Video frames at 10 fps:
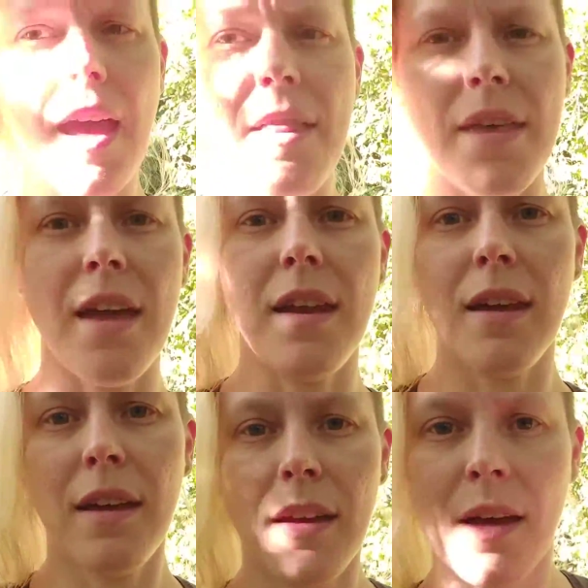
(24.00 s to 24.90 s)
and then
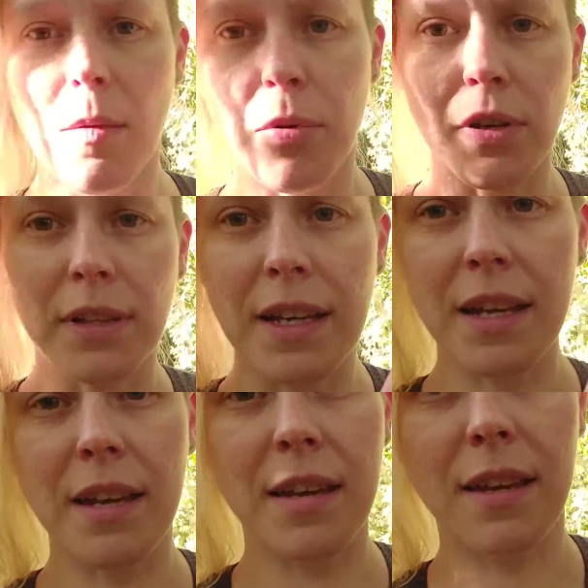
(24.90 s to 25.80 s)
put a
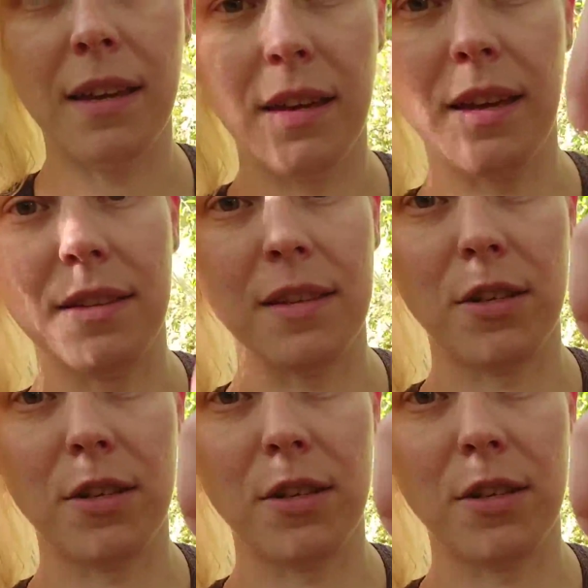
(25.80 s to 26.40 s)
link in the